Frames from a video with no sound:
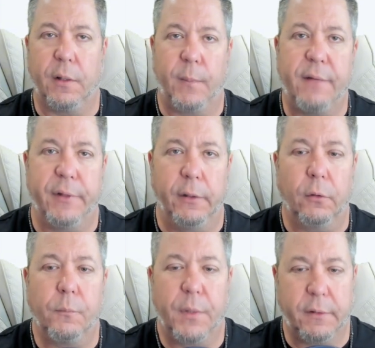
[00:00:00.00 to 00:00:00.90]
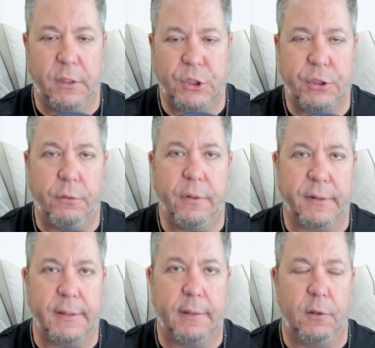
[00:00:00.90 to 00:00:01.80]
revenue, but I'm going to show you the
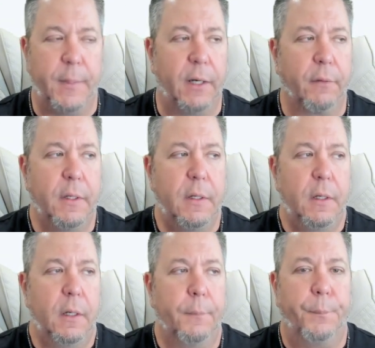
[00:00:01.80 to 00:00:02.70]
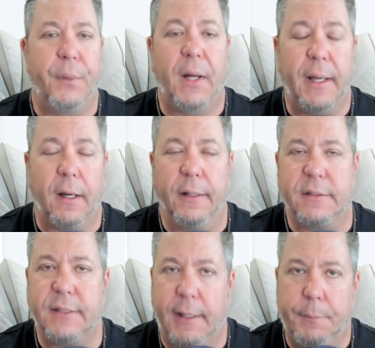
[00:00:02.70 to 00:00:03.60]
dollar amount. But on
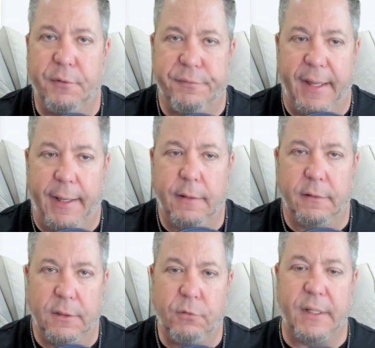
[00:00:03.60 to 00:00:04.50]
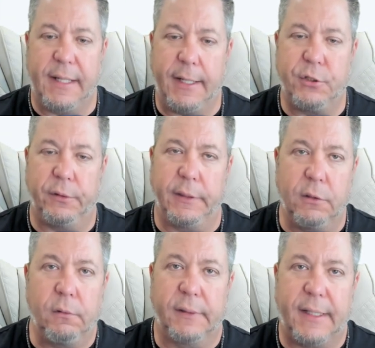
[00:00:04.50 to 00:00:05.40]
top of that, you can actually
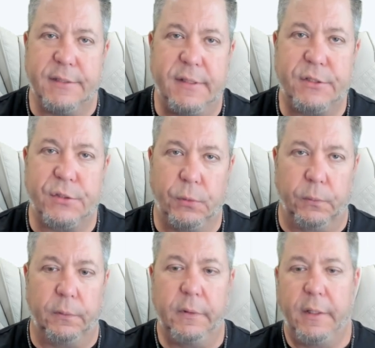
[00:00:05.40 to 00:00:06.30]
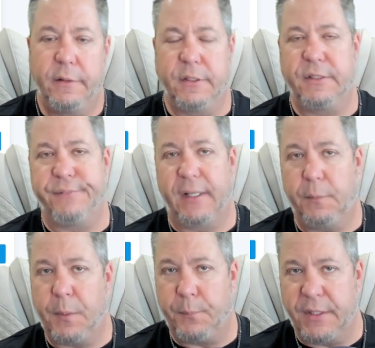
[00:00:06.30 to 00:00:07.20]
utilize this tool to
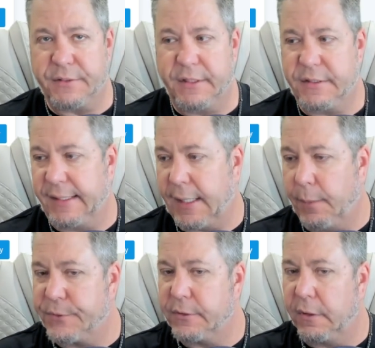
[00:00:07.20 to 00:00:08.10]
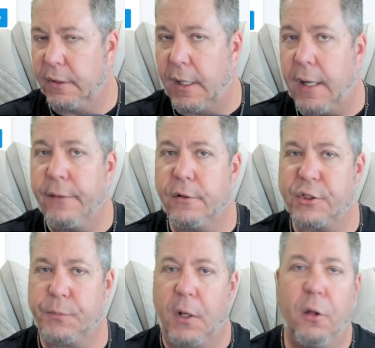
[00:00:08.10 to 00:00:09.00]
develop a business that helps other
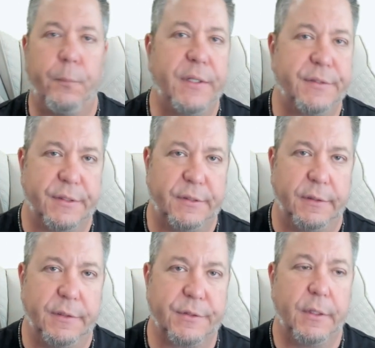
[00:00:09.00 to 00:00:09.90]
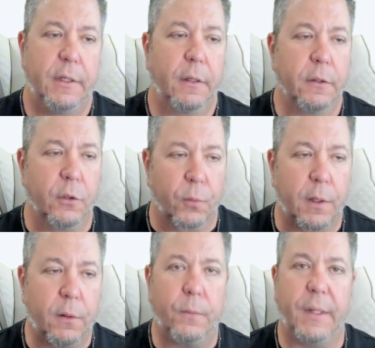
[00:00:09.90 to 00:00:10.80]
small businesses
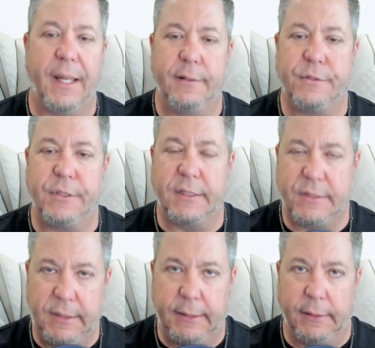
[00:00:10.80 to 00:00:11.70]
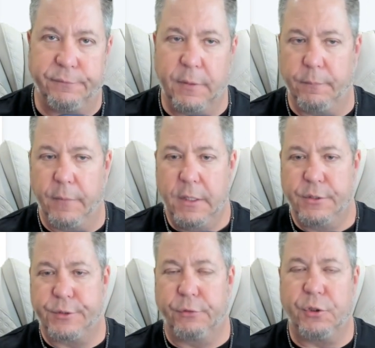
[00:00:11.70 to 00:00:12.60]
grow and succeed, from
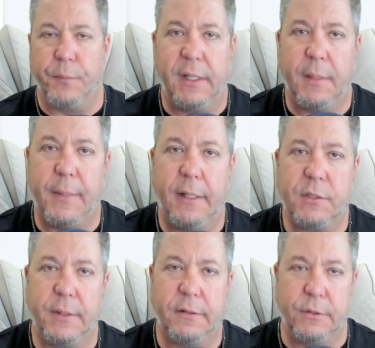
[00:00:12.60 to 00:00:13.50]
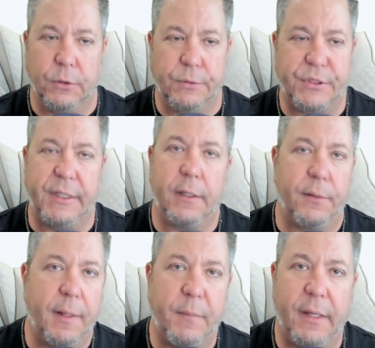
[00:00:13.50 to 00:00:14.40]
social media management to
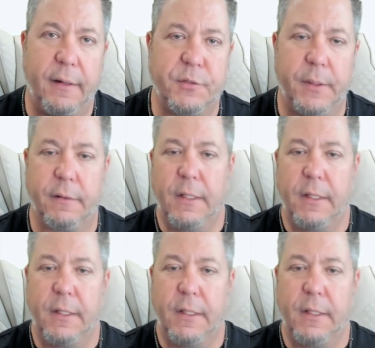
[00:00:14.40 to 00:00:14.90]
CRM management,